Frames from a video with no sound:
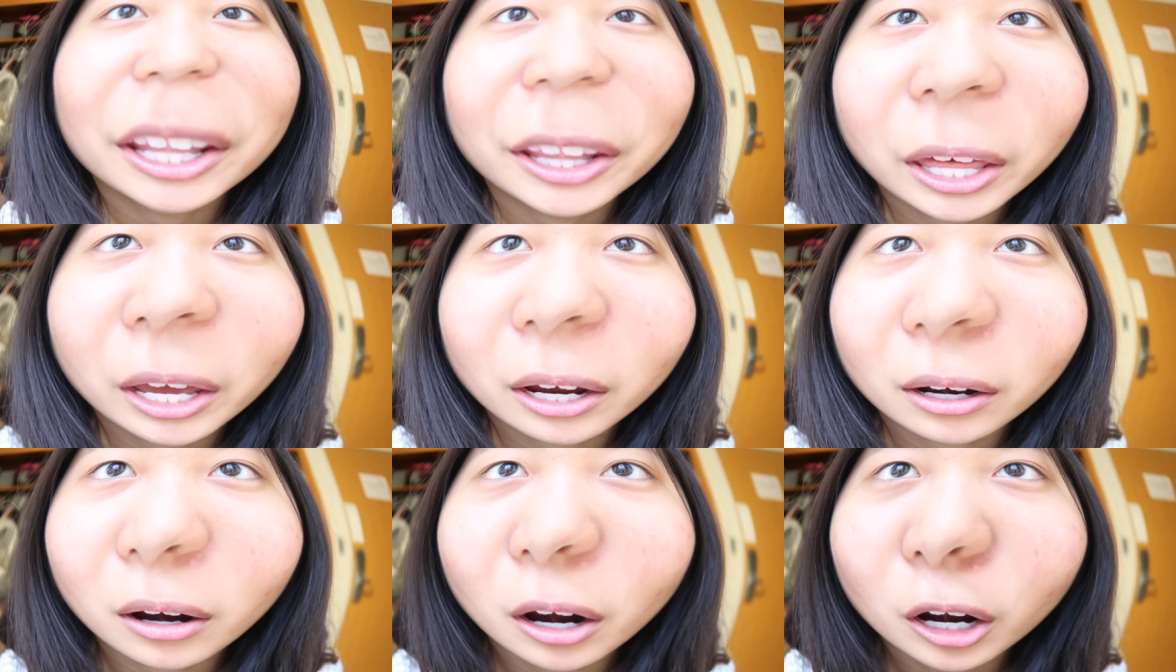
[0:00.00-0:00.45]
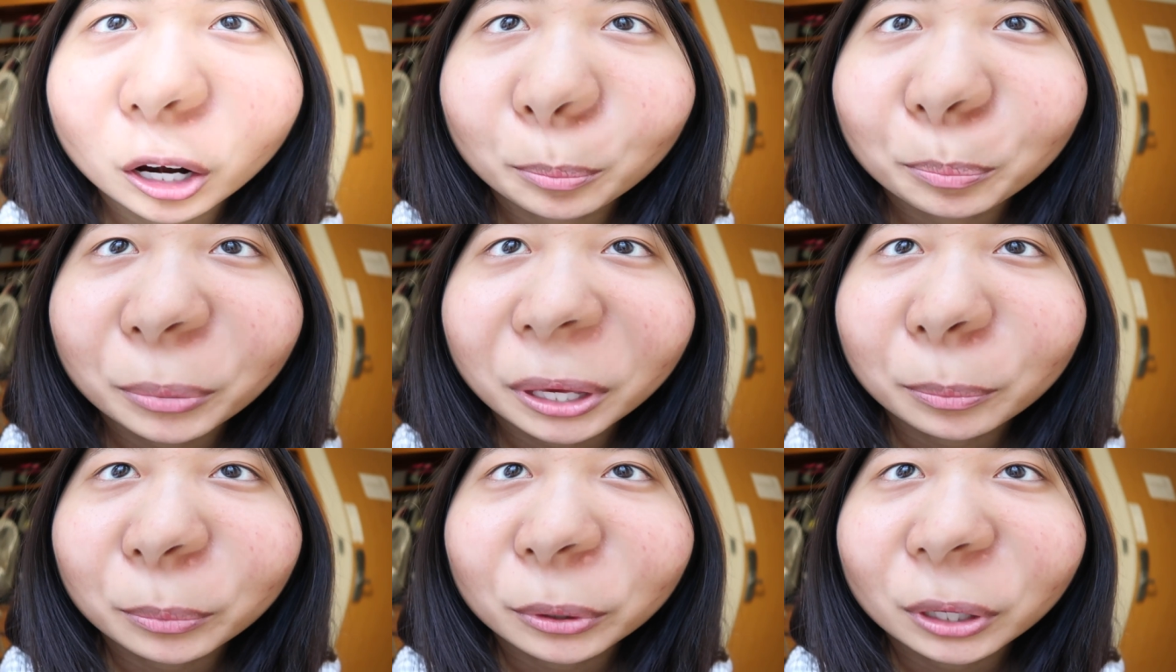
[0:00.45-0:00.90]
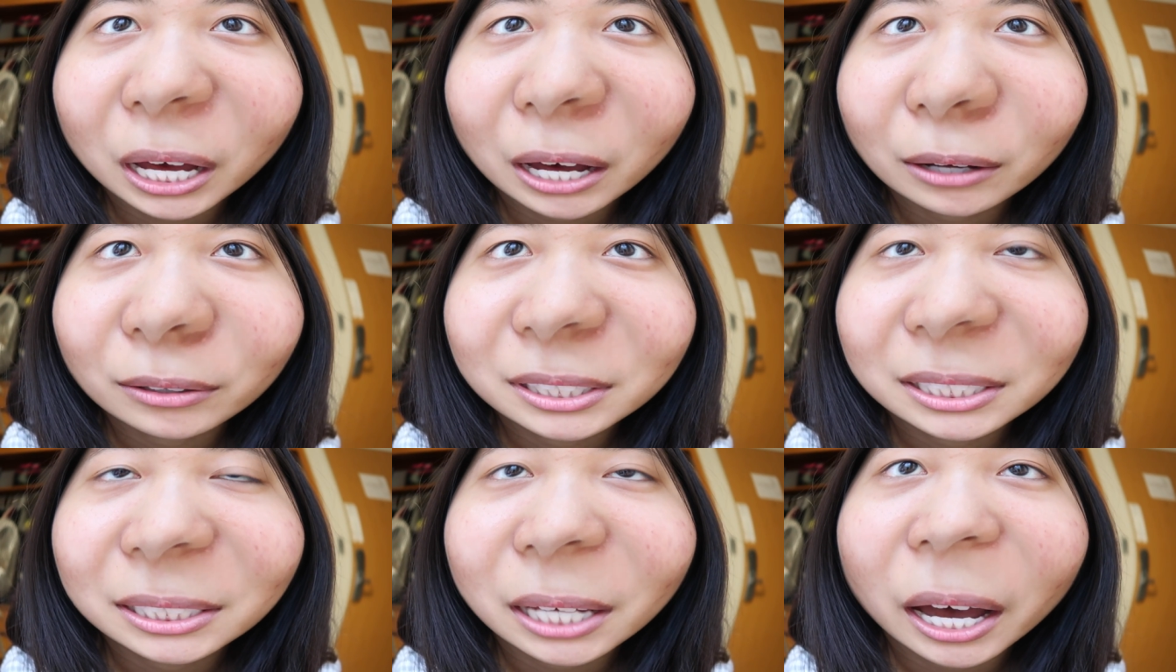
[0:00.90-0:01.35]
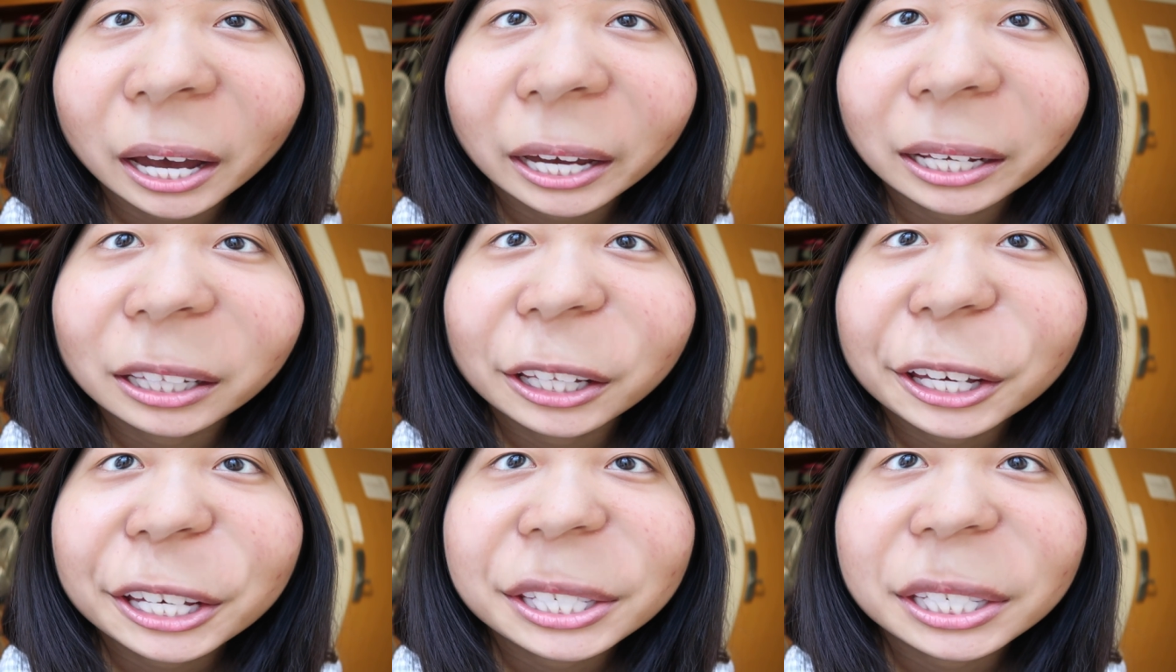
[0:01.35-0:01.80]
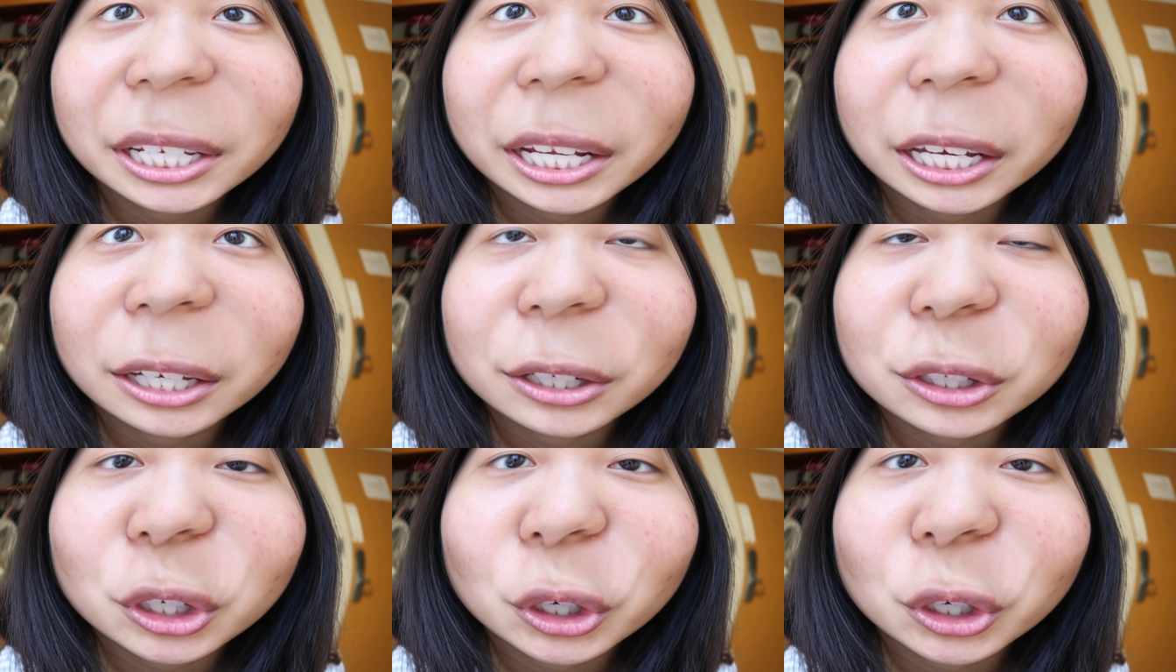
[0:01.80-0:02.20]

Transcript: there are people outside listening